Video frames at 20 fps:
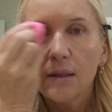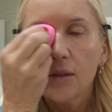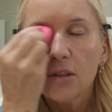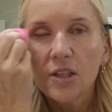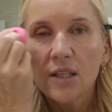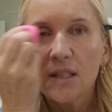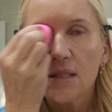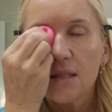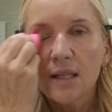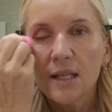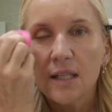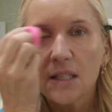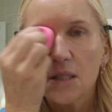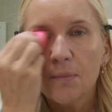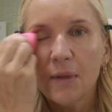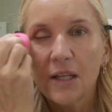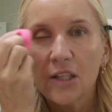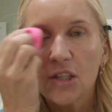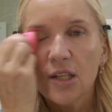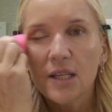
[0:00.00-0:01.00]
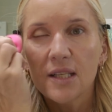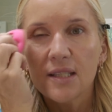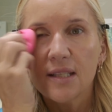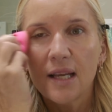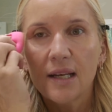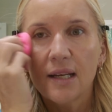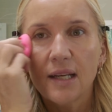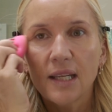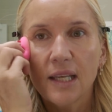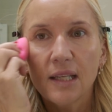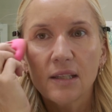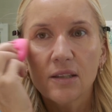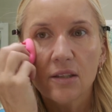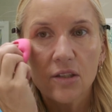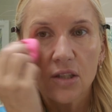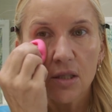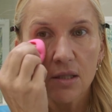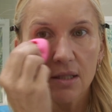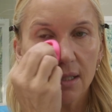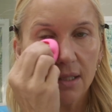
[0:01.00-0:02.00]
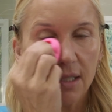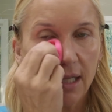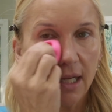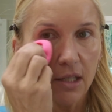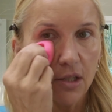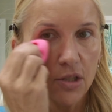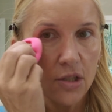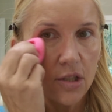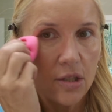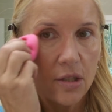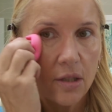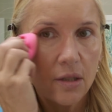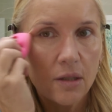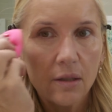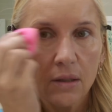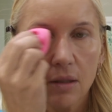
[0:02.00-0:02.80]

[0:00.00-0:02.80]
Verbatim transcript: Just as much as I need, just a touch.